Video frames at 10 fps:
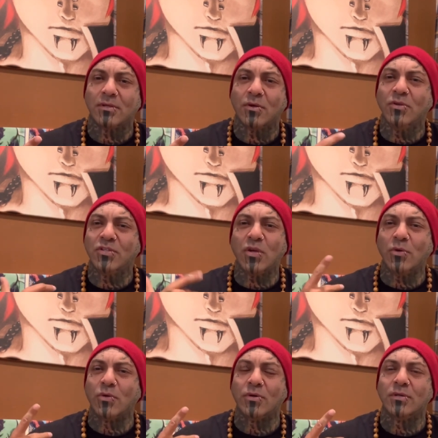Who's
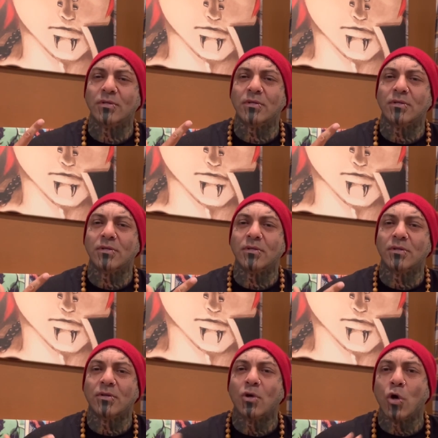you?
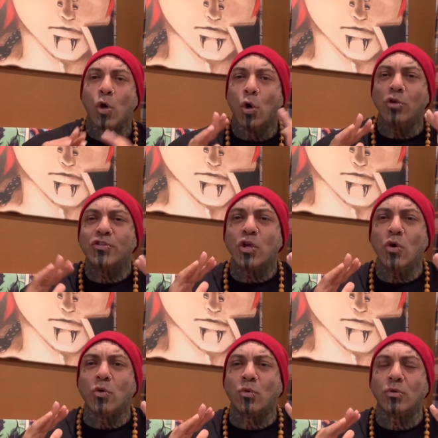Who's
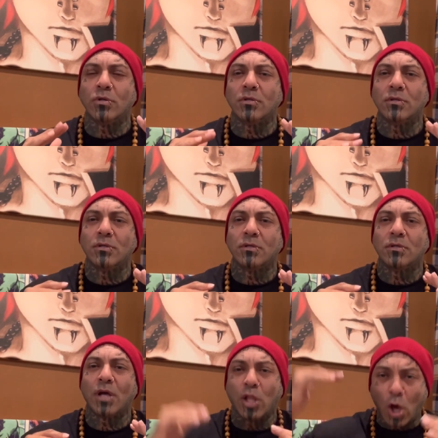you?
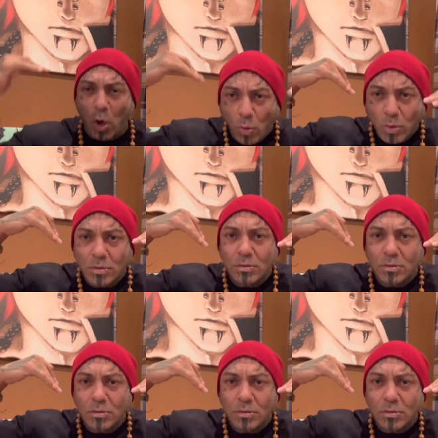Hello?